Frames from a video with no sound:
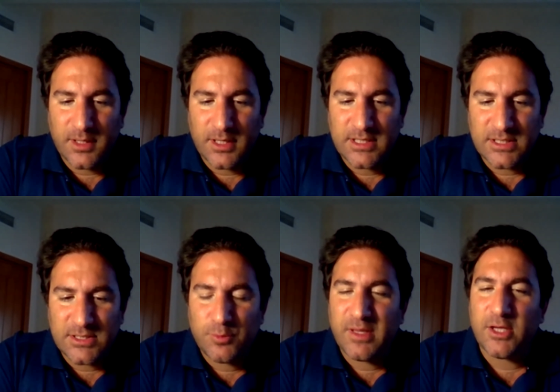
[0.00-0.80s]
is is
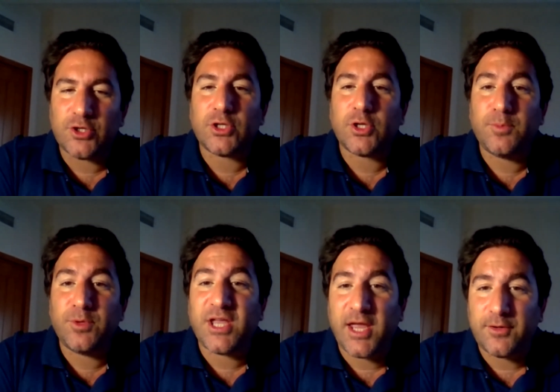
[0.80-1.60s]
to be a good
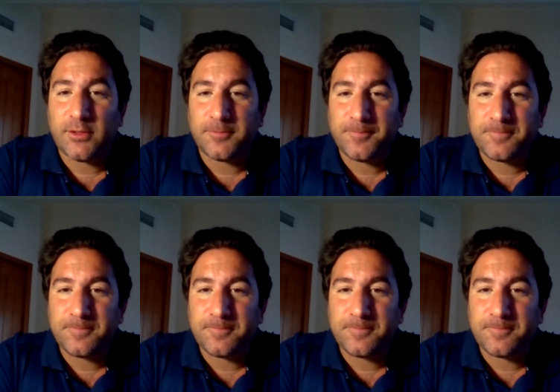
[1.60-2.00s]
communicator